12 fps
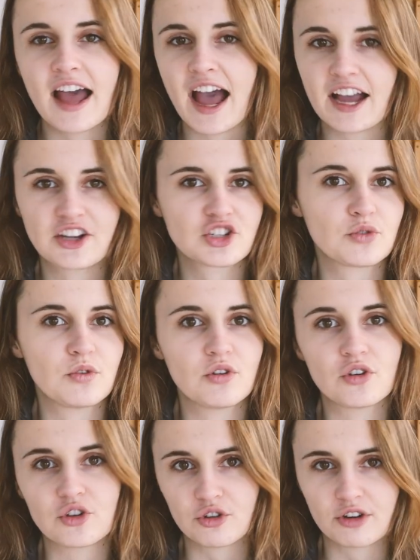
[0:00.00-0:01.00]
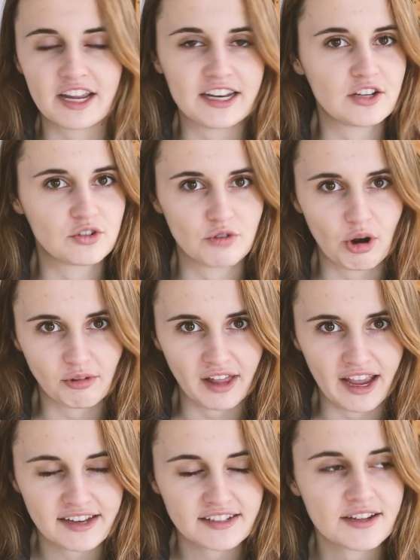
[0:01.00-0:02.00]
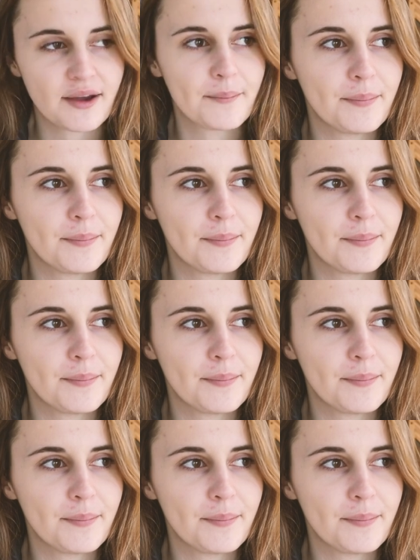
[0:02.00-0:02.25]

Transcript: actual graded grow light.